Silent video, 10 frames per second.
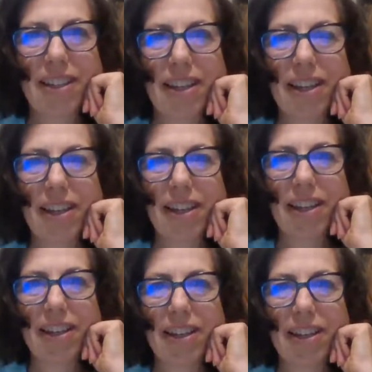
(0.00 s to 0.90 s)
No.
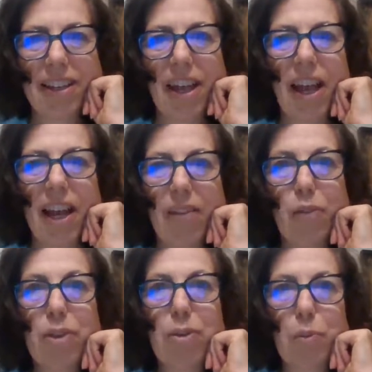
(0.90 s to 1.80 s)

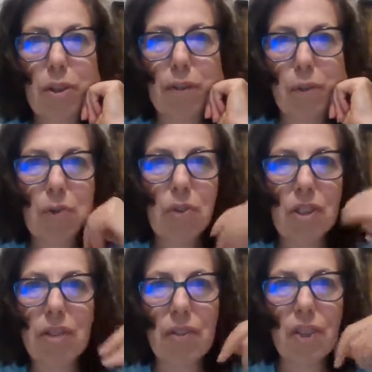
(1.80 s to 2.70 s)
Have either one of
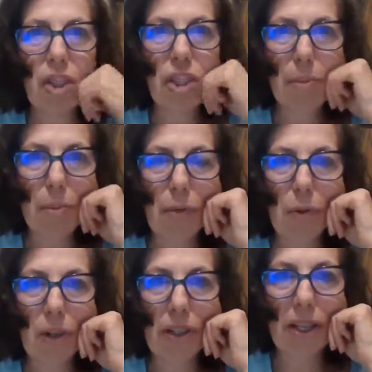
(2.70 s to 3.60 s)
you ever done visioning
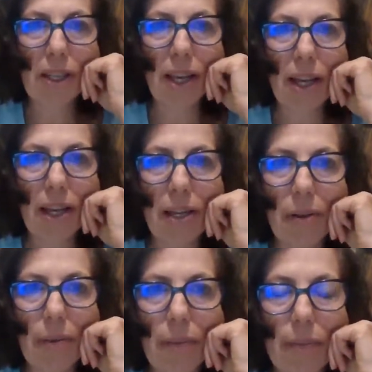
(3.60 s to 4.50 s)
before like
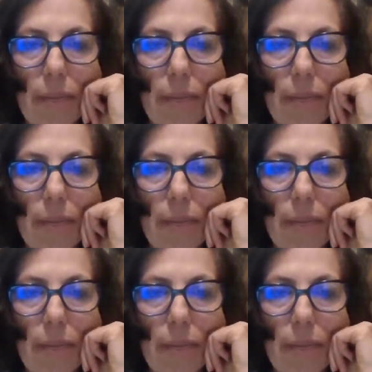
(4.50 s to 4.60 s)
that?